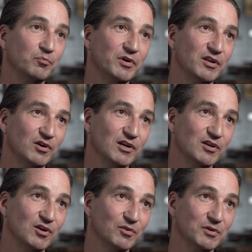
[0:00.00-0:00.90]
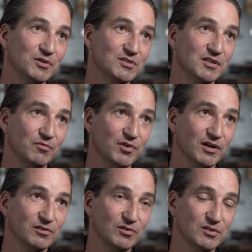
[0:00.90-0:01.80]
Pretty early on, we could see that
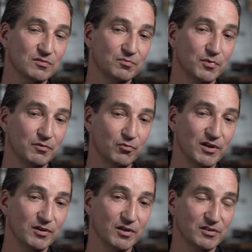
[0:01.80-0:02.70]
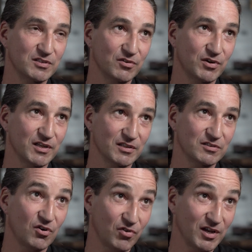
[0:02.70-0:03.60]
fractals were really good at generating
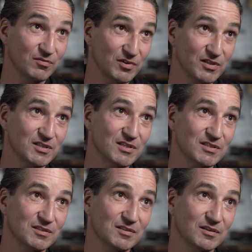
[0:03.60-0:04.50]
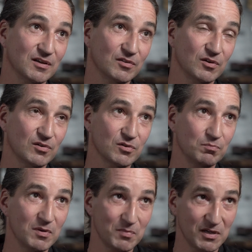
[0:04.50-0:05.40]
terrain, for instance. And they also
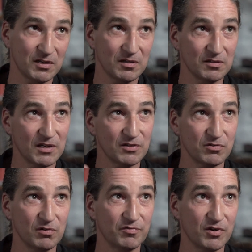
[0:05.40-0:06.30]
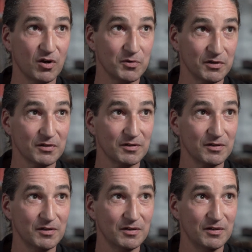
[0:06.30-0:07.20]
mimic natural phenomena.
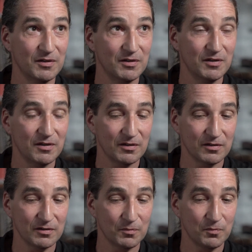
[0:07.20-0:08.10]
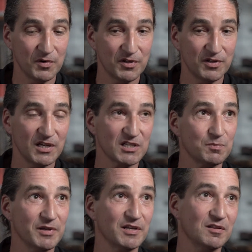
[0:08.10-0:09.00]
Whether they
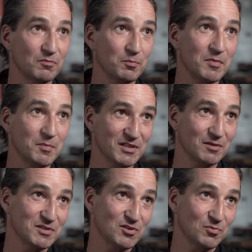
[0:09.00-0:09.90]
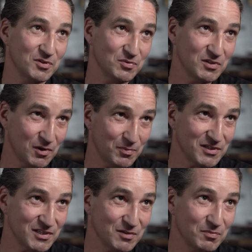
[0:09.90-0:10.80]
explain them or mimic them is open to
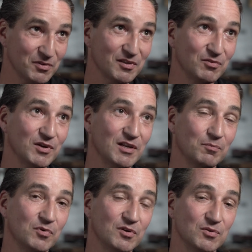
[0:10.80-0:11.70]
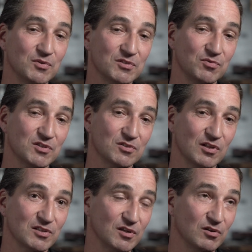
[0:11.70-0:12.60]
interpretation, but they really produce
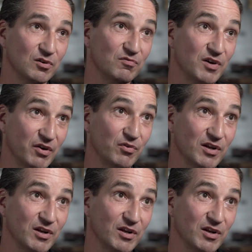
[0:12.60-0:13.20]
results that look very